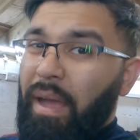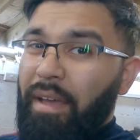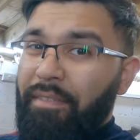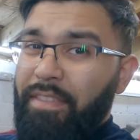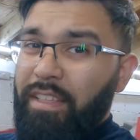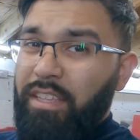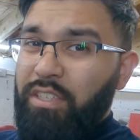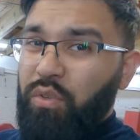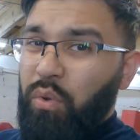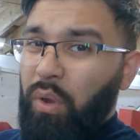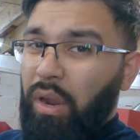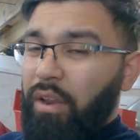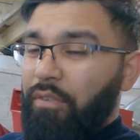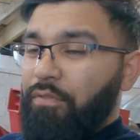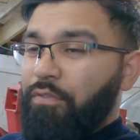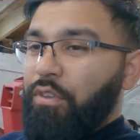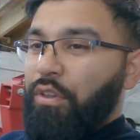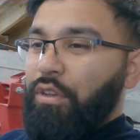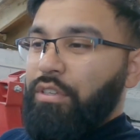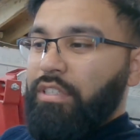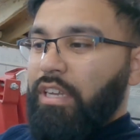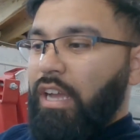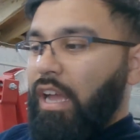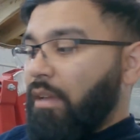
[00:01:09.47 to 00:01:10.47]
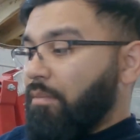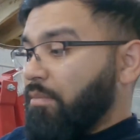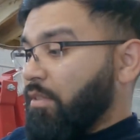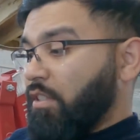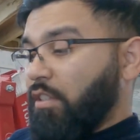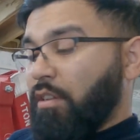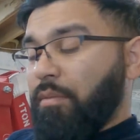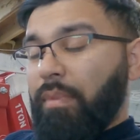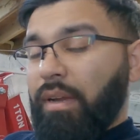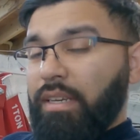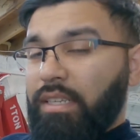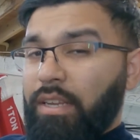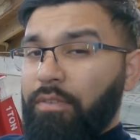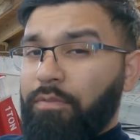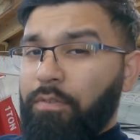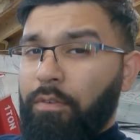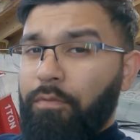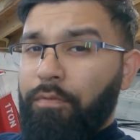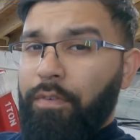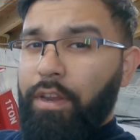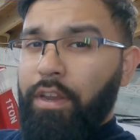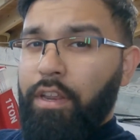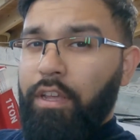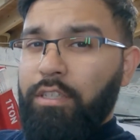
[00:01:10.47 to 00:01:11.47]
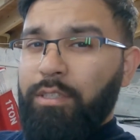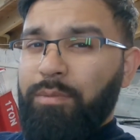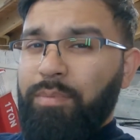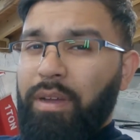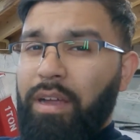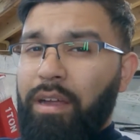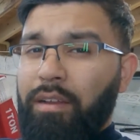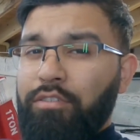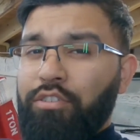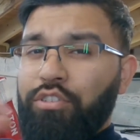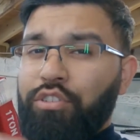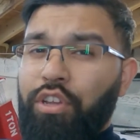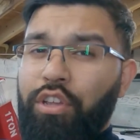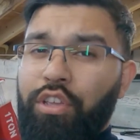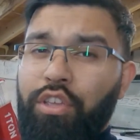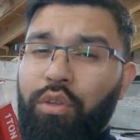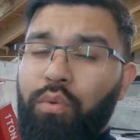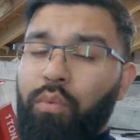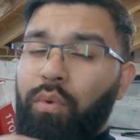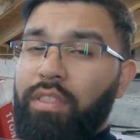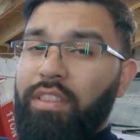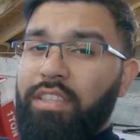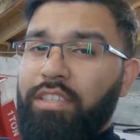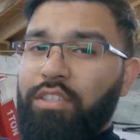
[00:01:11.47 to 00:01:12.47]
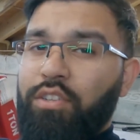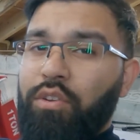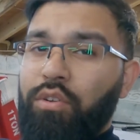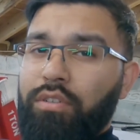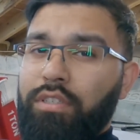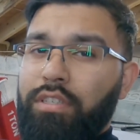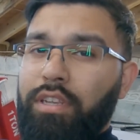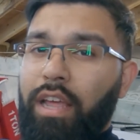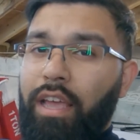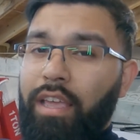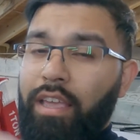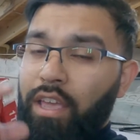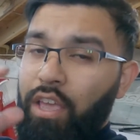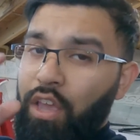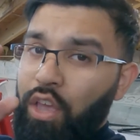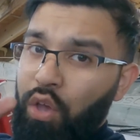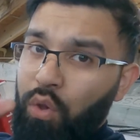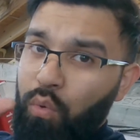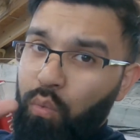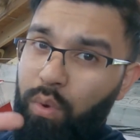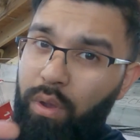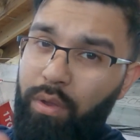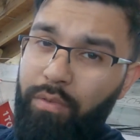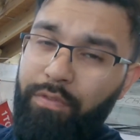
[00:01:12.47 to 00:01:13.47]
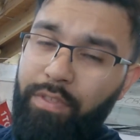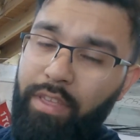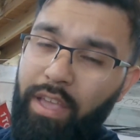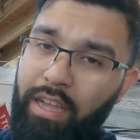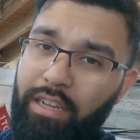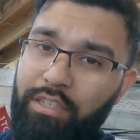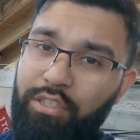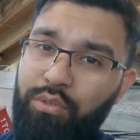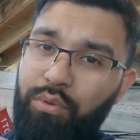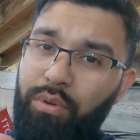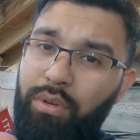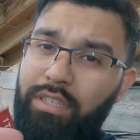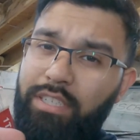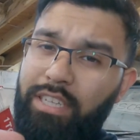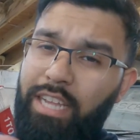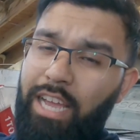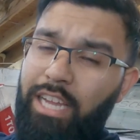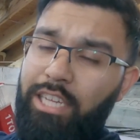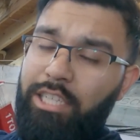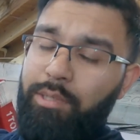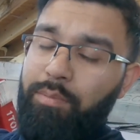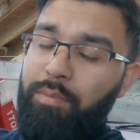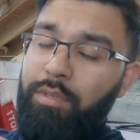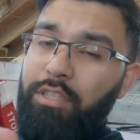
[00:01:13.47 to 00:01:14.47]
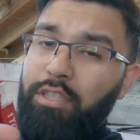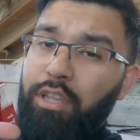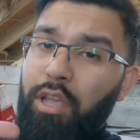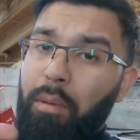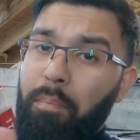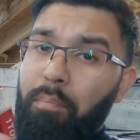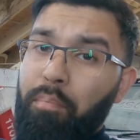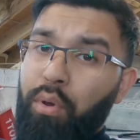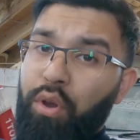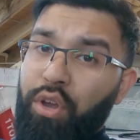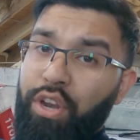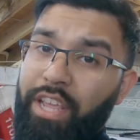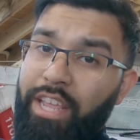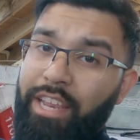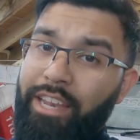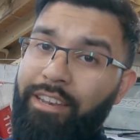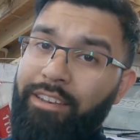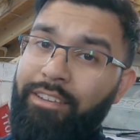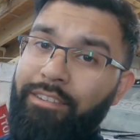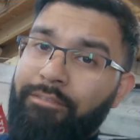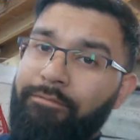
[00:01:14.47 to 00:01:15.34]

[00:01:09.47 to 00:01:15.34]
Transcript: about this quite a few times in some of my different videos, but I'll show you what this looks like with the actual attachments put in.